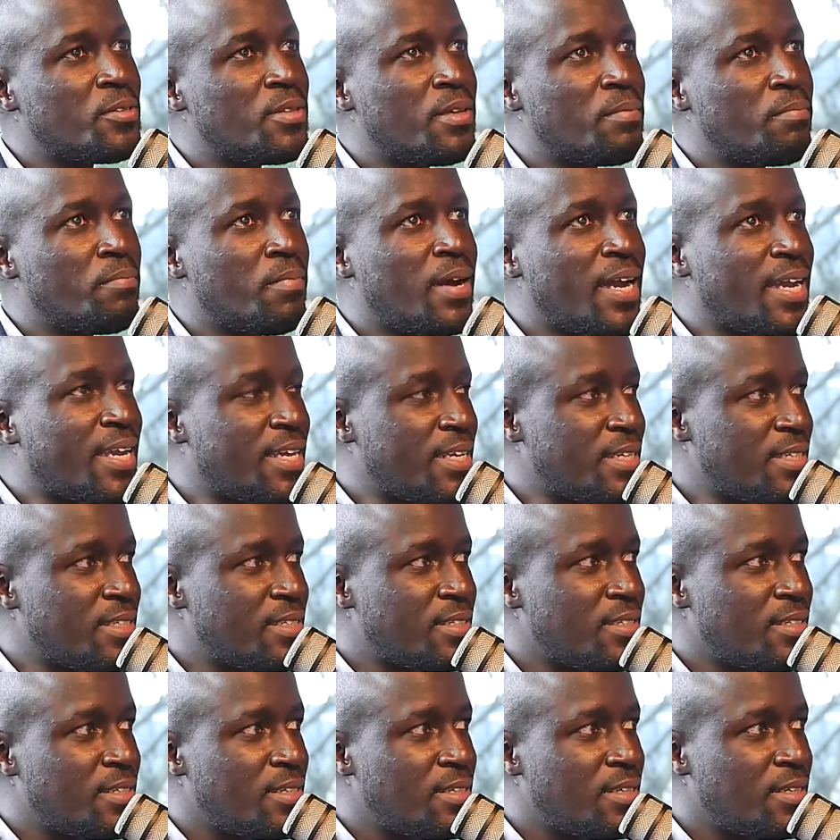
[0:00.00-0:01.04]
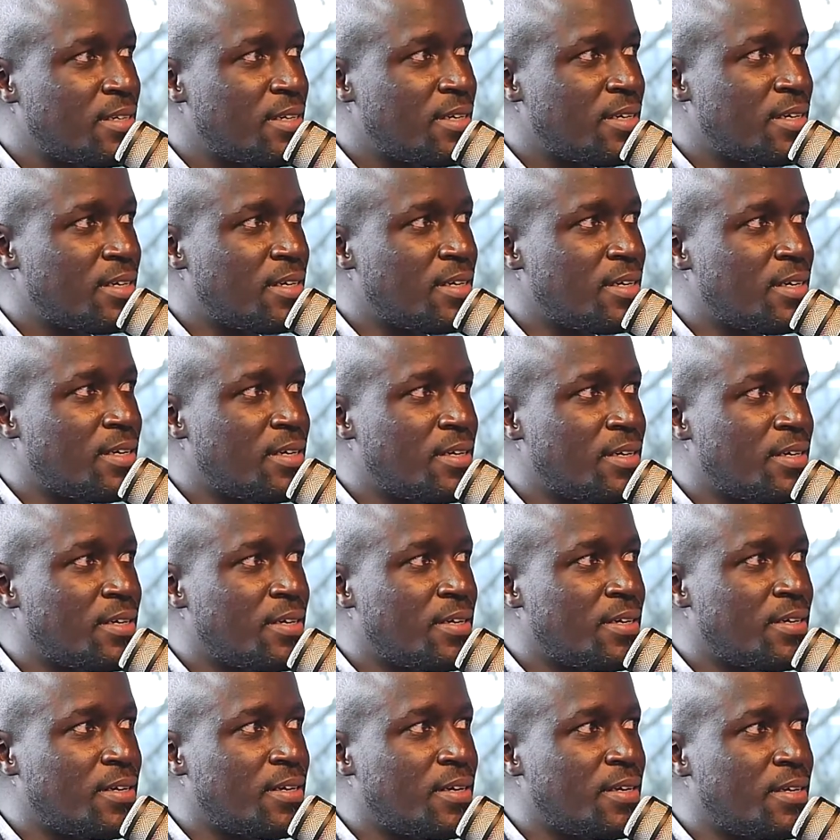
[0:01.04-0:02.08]
the market
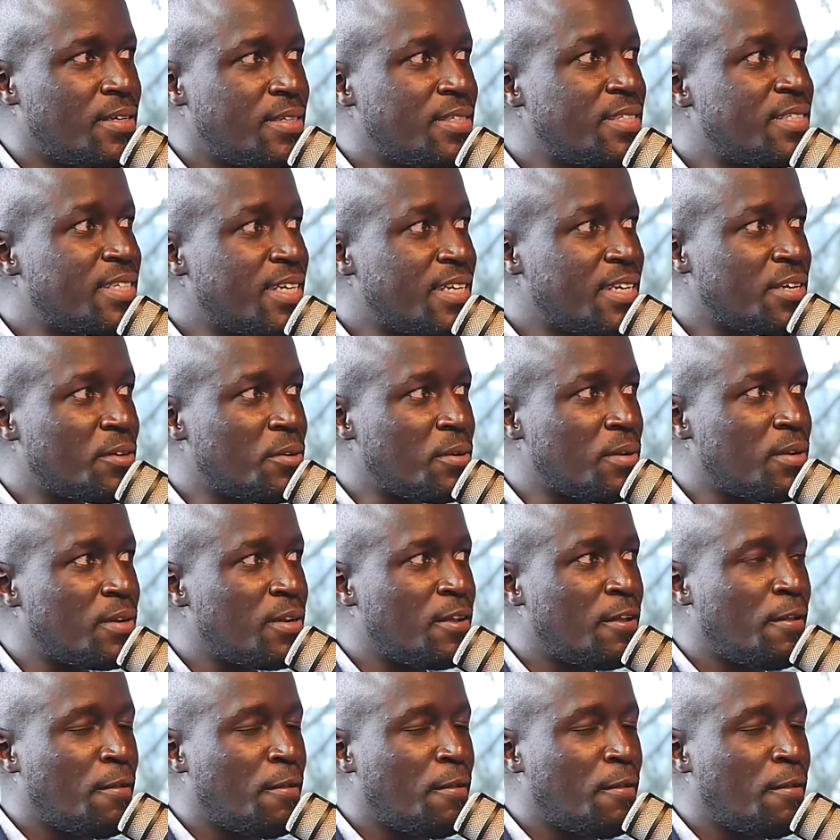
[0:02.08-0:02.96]
in general.